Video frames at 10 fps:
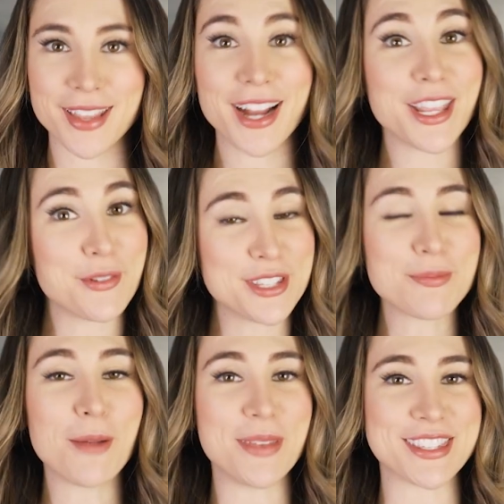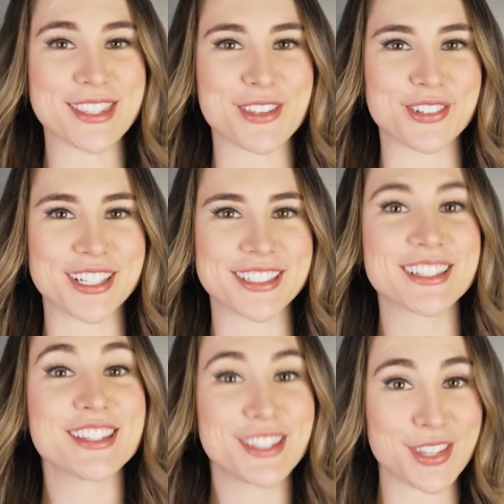Are you a small business owner,
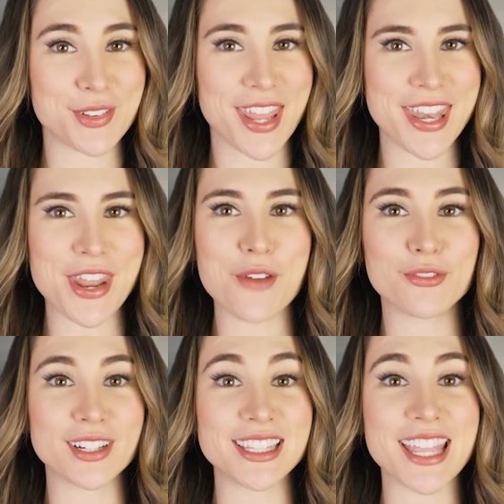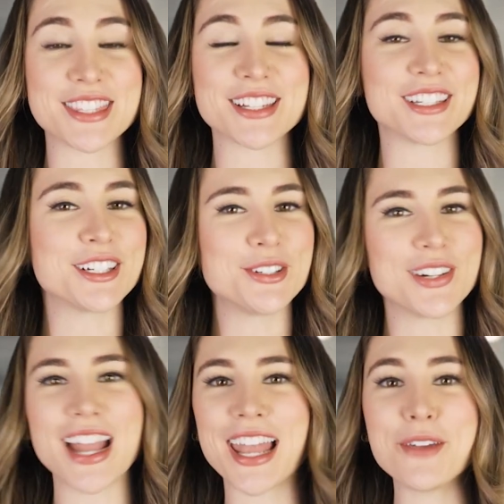student, freelancer,
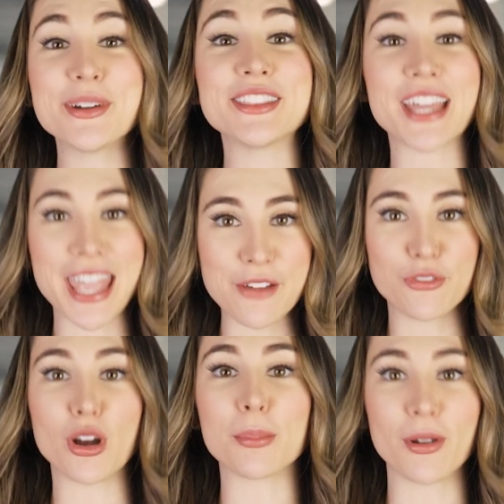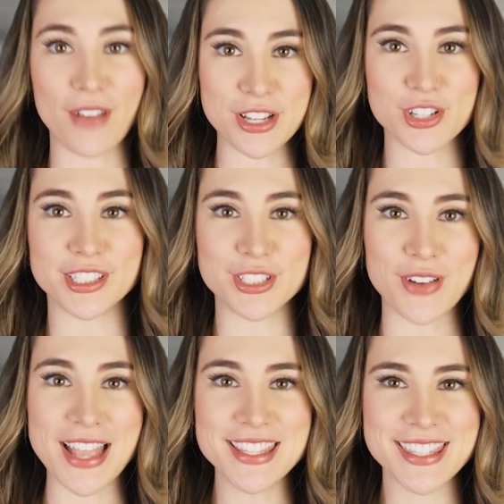or anyone looking for a professional
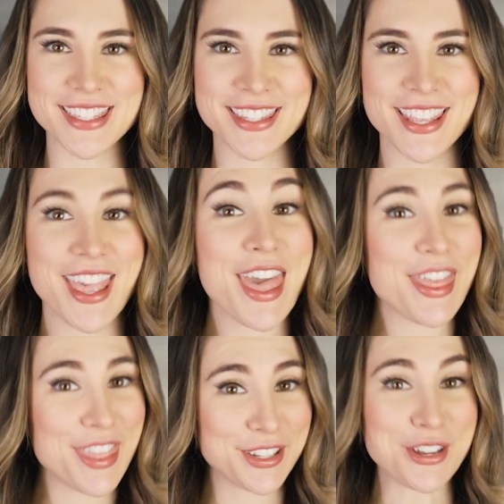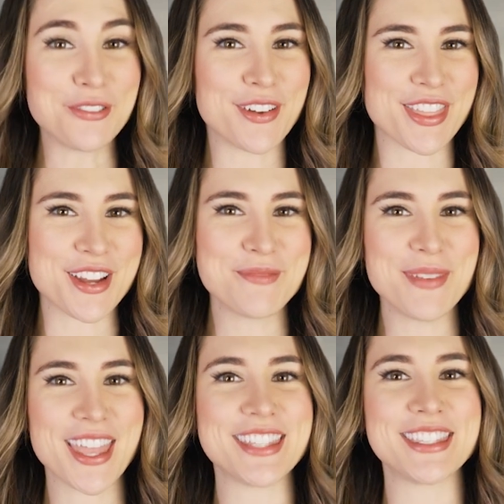address? Look no further
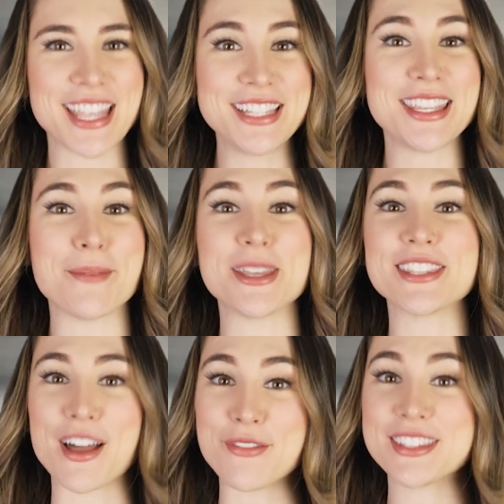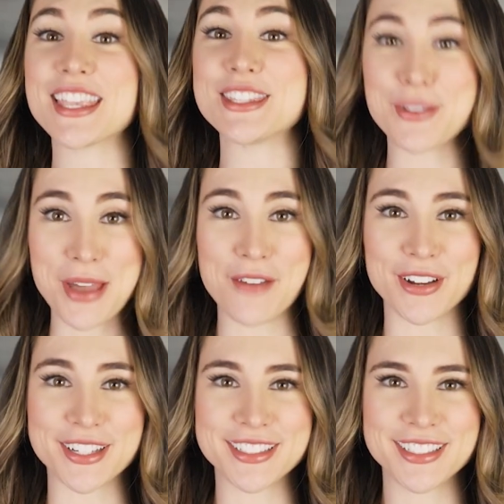because San Dimas office has you
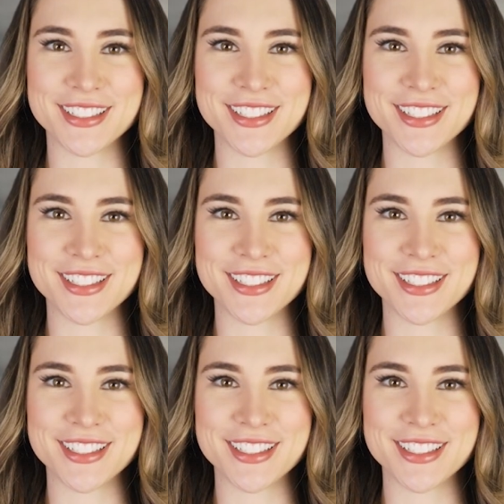covered.